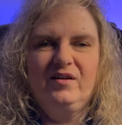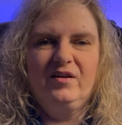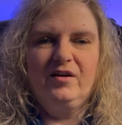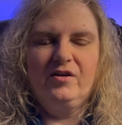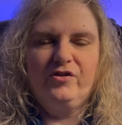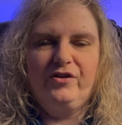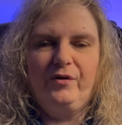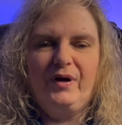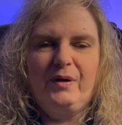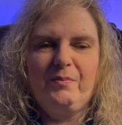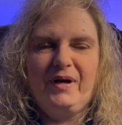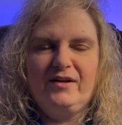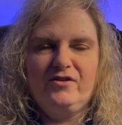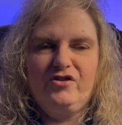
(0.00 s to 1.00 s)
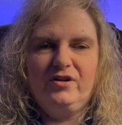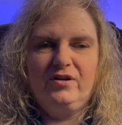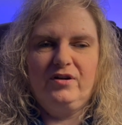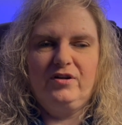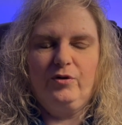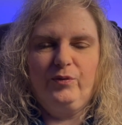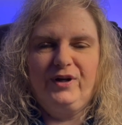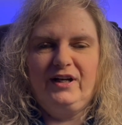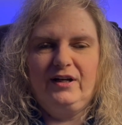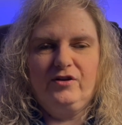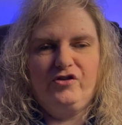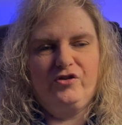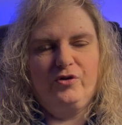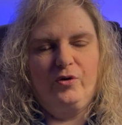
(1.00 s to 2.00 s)
So imagine you're reading a
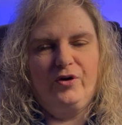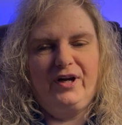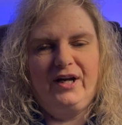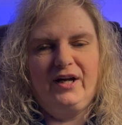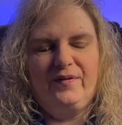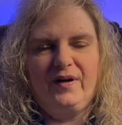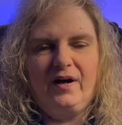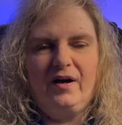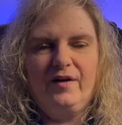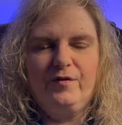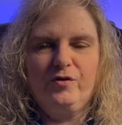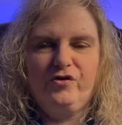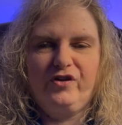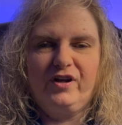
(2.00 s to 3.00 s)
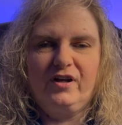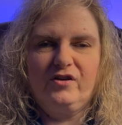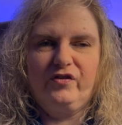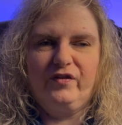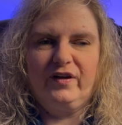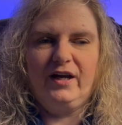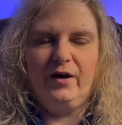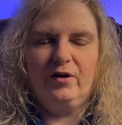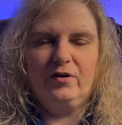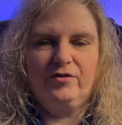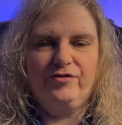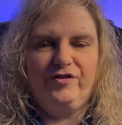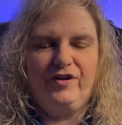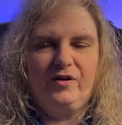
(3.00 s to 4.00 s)
story and the author says the
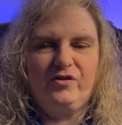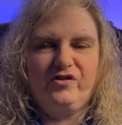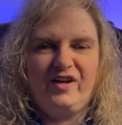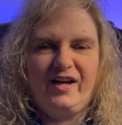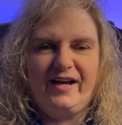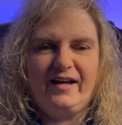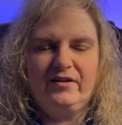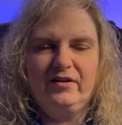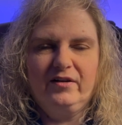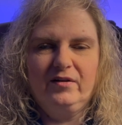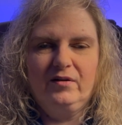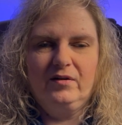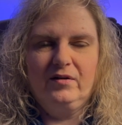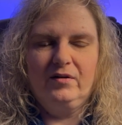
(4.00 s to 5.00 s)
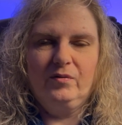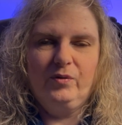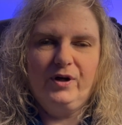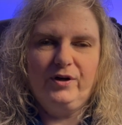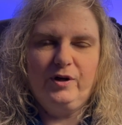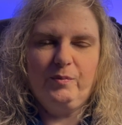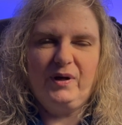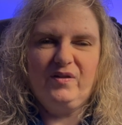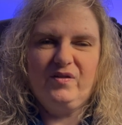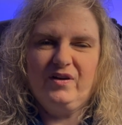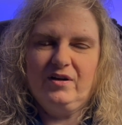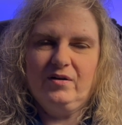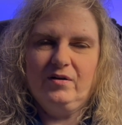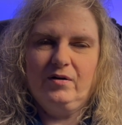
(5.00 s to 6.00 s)
character felt sad. Well, you might
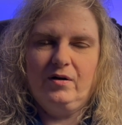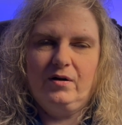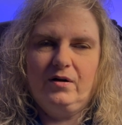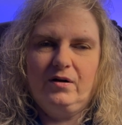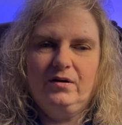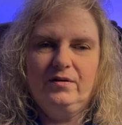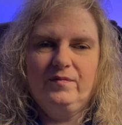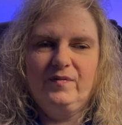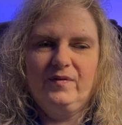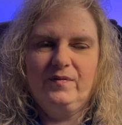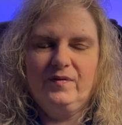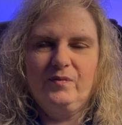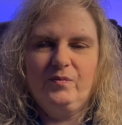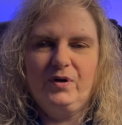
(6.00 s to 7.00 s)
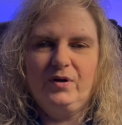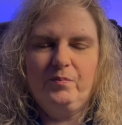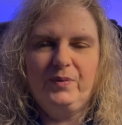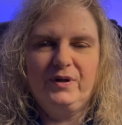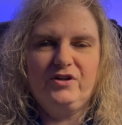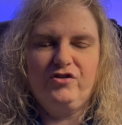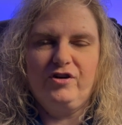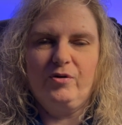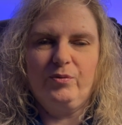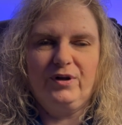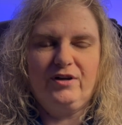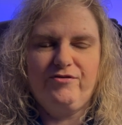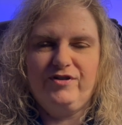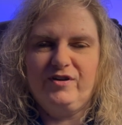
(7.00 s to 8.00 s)
think, oh, well, but you don't
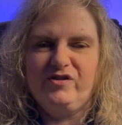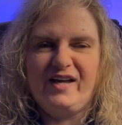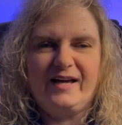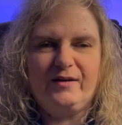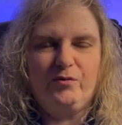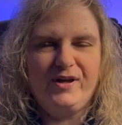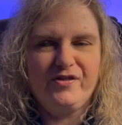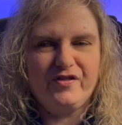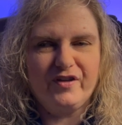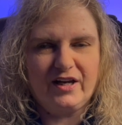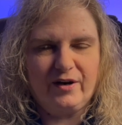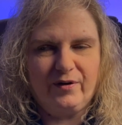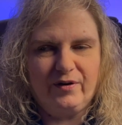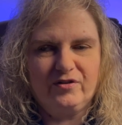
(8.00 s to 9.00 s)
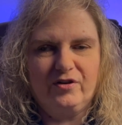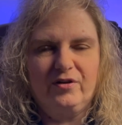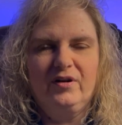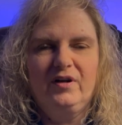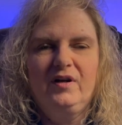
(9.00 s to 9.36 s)
really feel sad with the character.